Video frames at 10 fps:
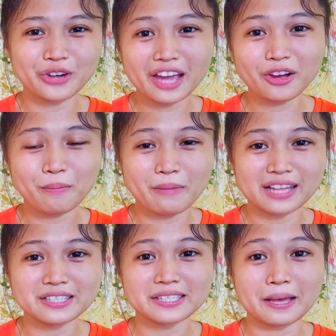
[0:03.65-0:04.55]
to
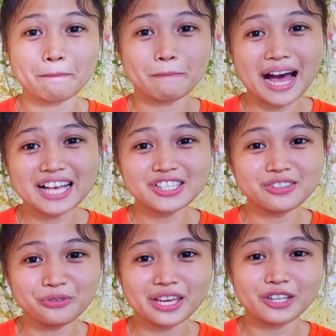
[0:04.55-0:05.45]
recommend some
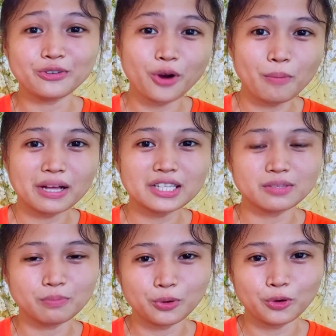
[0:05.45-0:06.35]
must-read
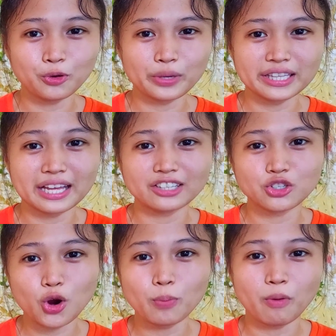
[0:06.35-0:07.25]
romance book with the
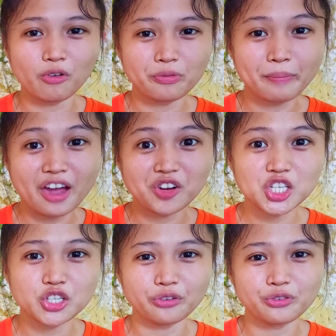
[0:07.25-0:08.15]
trope of
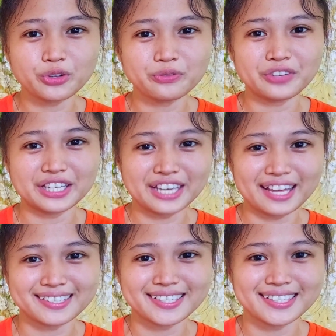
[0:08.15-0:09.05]
marriage of
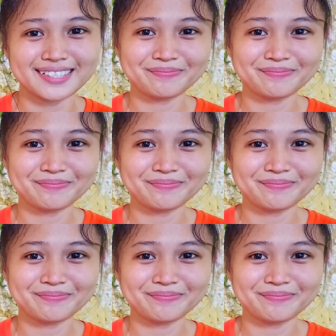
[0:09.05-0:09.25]
convenience.